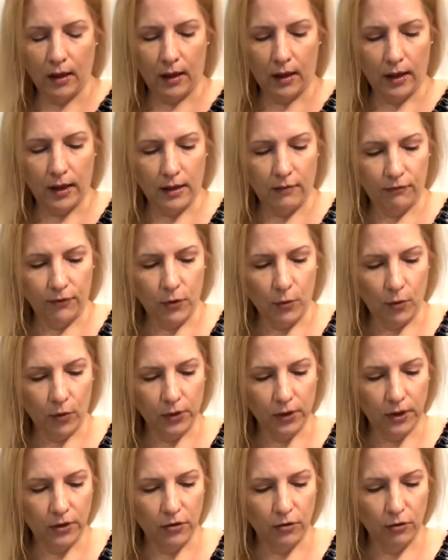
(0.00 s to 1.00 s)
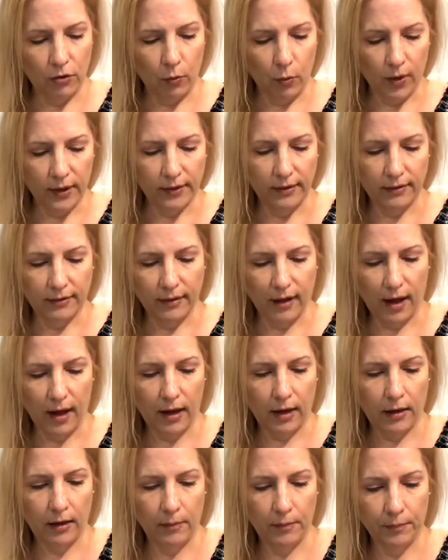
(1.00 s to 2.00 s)
if you only do the one
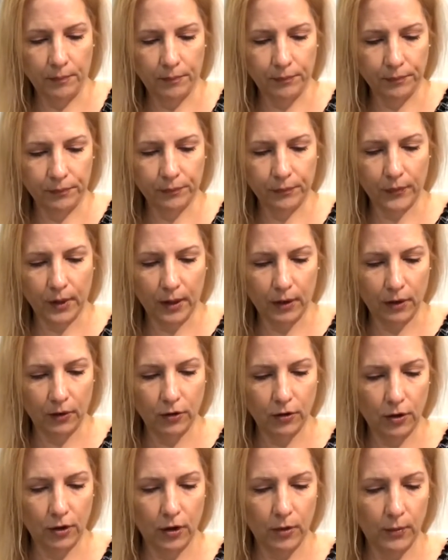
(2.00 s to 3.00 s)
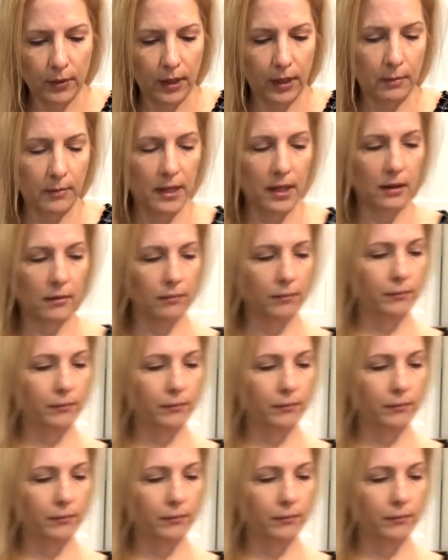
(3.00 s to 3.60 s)
side. And I'll show you what I mean.